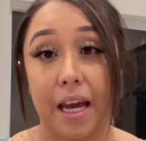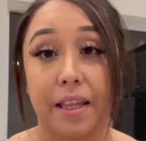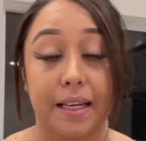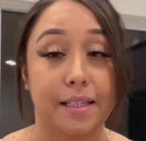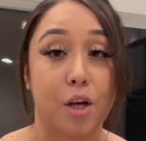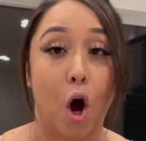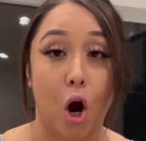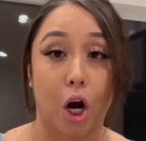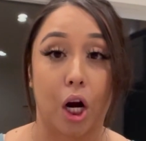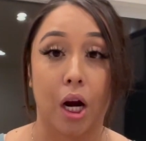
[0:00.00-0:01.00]
these
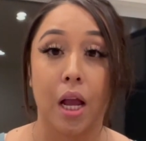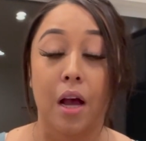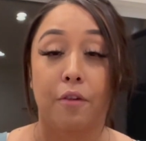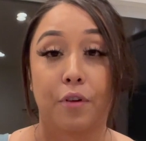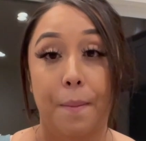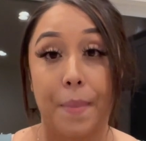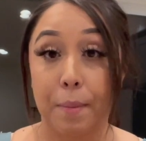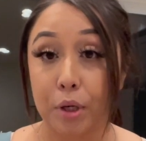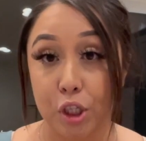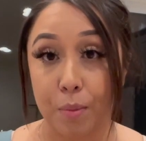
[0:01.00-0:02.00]
are from
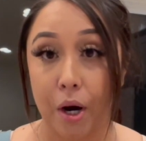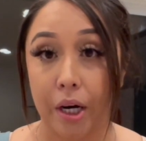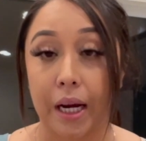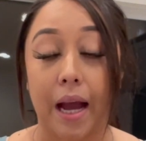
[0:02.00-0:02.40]
Members Mark.